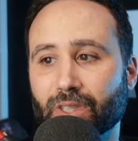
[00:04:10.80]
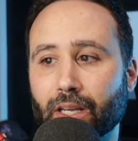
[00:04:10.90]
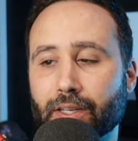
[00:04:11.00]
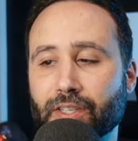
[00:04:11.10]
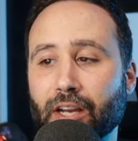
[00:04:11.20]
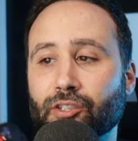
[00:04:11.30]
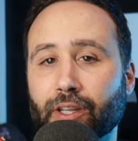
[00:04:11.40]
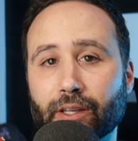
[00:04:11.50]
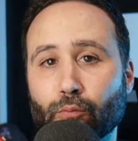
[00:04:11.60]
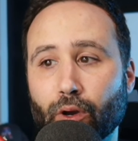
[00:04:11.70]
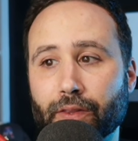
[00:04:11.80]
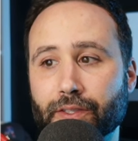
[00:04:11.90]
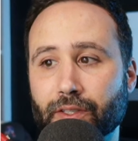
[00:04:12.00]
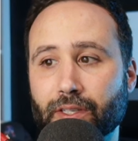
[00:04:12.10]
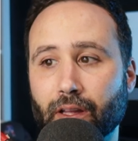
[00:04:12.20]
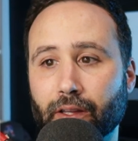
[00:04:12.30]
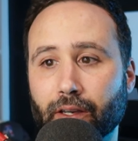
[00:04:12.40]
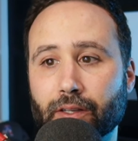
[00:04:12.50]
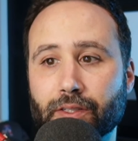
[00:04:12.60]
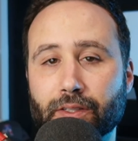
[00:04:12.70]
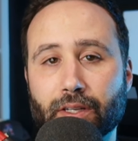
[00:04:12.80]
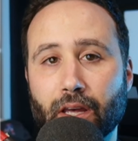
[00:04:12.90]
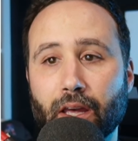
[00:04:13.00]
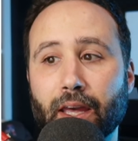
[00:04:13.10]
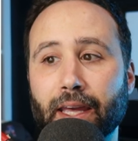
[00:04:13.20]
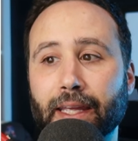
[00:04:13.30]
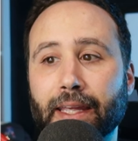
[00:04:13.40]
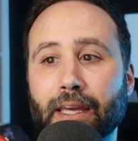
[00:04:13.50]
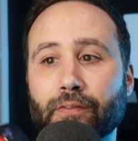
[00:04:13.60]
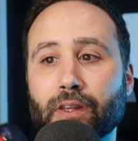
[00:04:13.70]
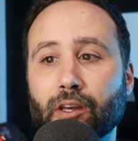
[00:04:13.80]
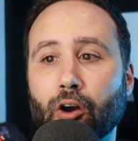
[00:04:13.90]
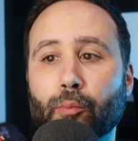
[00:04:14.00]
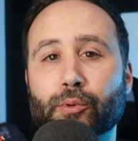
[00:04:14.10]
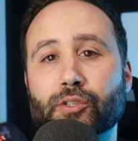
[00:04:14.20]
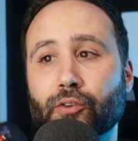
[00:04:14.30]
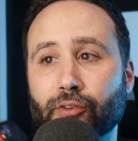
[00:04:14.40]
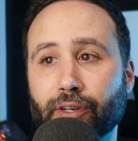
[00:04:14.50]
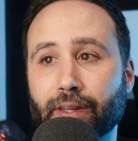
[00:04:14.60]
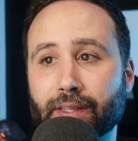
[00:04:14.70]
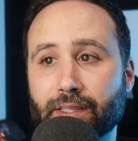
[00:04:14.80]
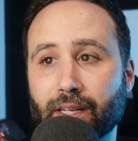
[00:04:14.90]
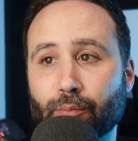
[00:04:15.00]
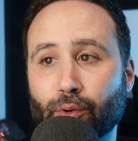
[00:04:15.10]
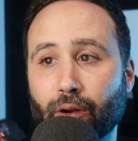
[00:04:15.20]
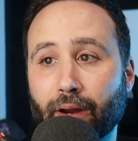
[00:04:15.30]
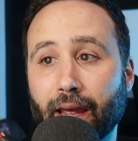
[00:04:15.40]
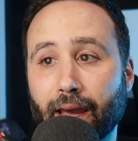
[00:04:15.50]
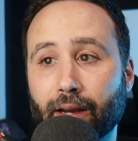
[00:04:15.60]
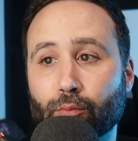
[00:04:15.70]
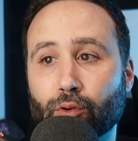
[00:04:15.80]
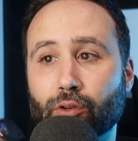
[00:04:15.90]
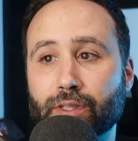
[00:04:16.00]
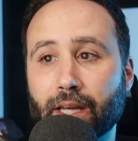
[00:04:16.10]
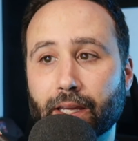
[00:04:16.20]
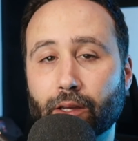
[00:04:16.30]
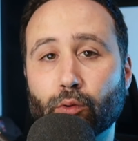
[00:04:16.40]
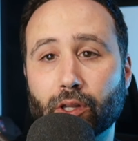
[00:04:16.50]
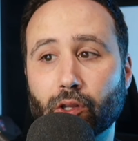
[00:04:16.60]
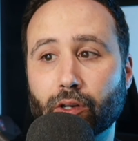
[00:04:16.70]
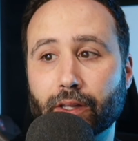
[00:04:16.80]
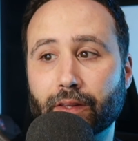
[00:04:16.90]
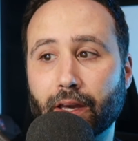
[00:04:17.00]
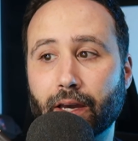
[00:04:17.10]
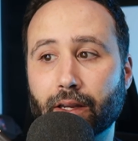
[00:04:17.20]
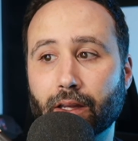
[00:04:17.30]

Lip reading: essentially what this is telling us is, given the opportunity that St. Brown had, and we'll go take a quick look at that,